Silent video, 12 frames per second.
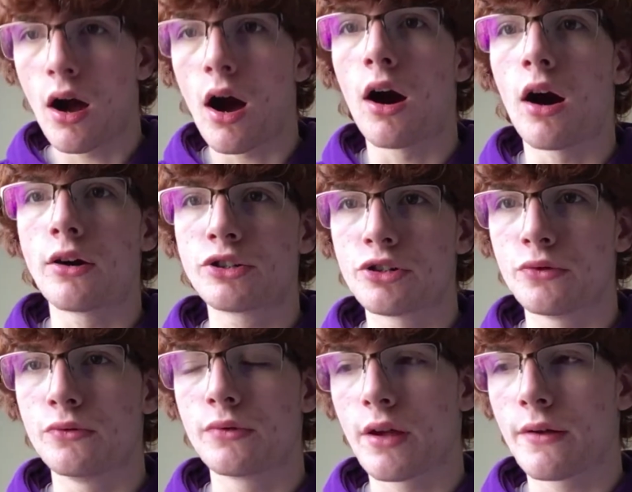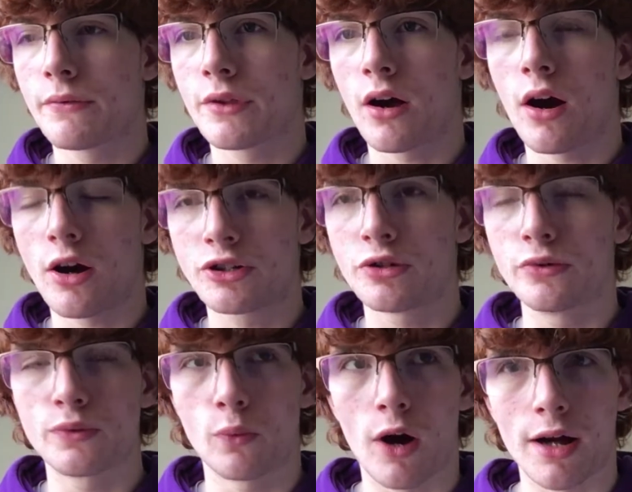r
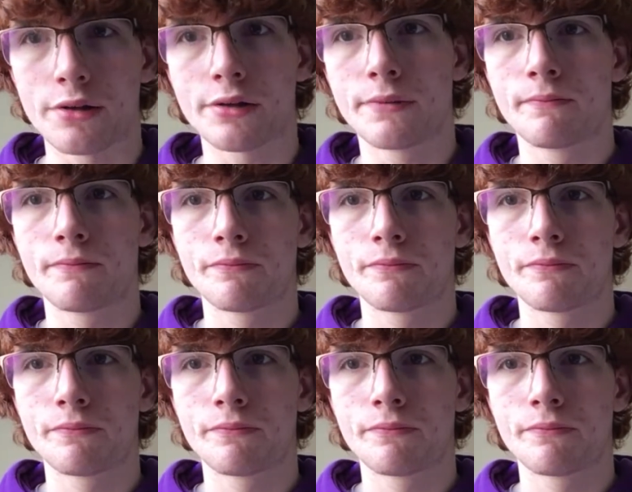choose 1